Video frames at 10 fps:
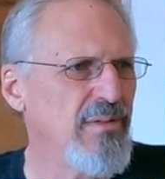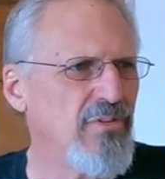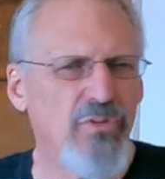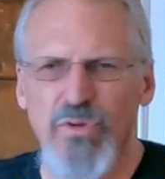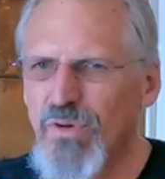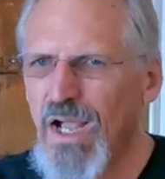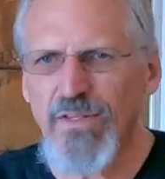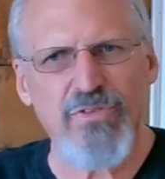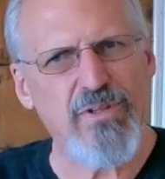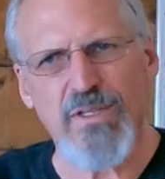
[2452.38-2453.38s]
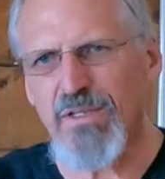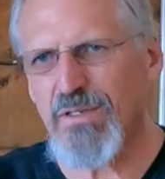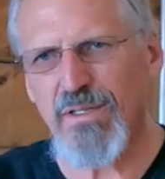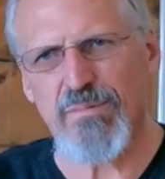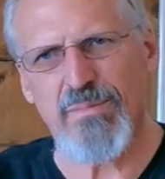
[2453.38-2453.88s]
So they're not
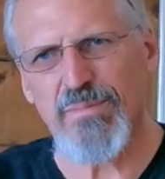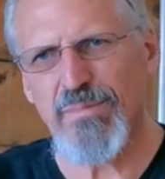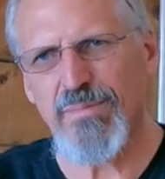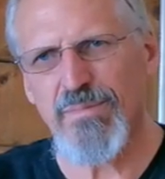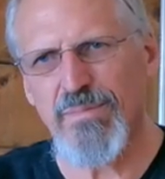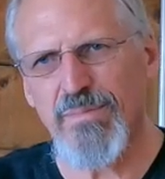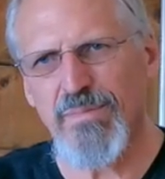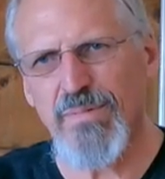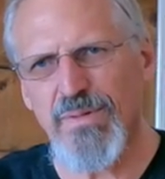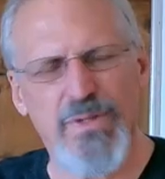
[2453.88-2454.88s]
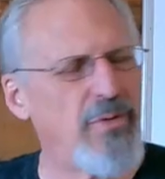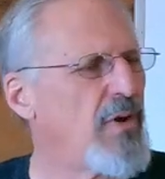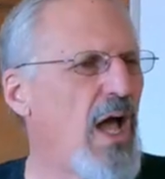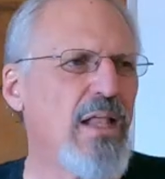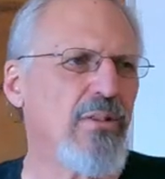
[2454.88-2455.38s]
seeking him. They're
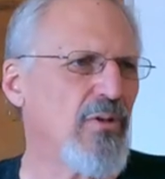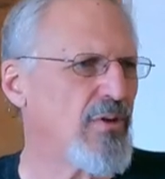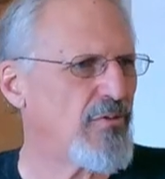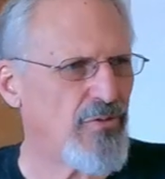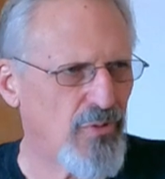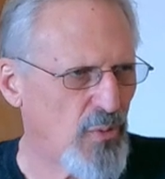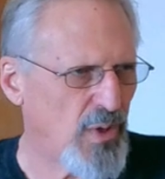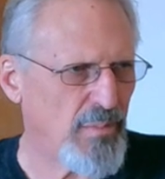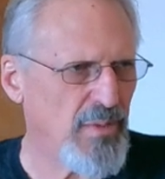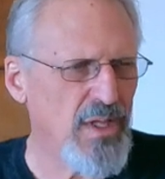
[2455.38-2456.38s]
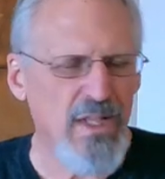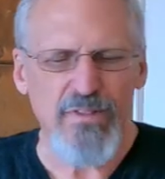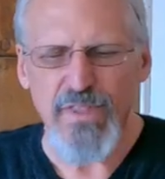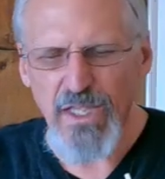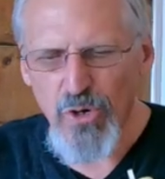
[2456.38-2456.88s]
not looking for him.
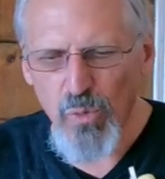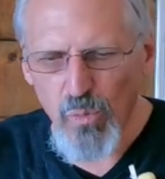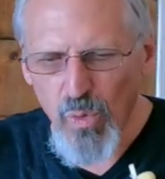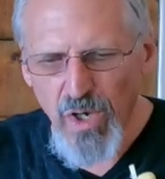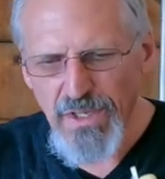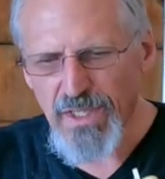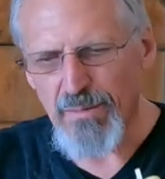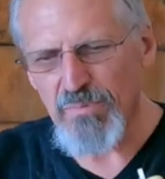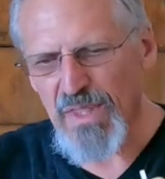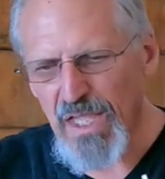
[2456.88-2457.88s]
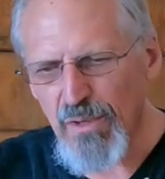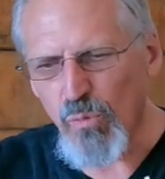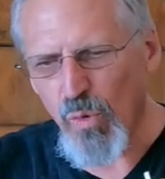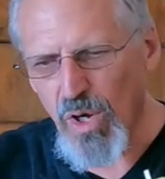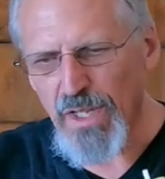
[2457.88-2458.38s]
They don't want him. They
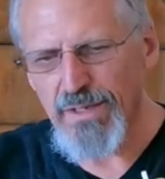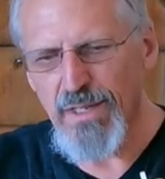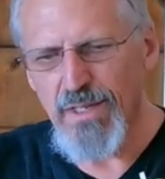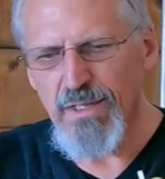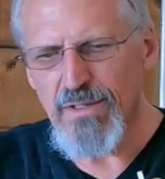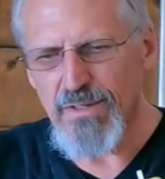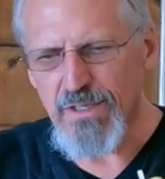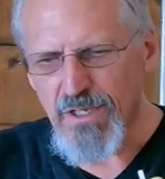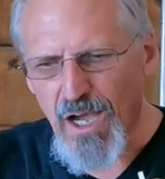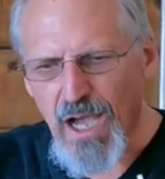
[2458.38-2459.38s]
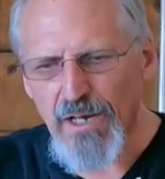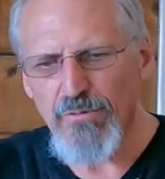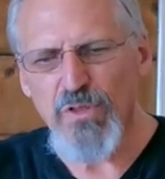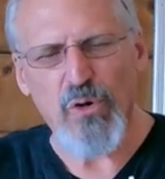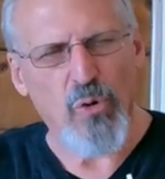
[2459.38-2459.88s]
want the God
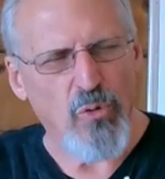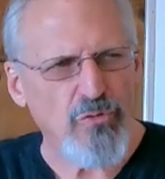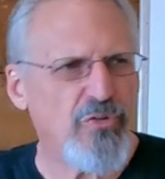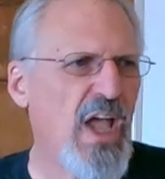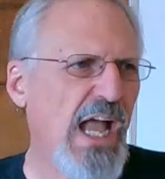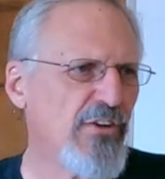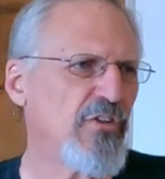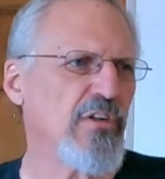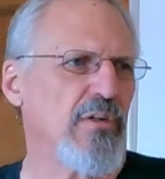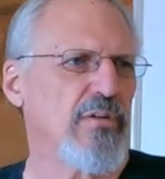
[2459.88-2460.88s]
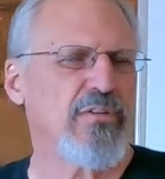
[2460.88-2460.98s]
of their own fashion.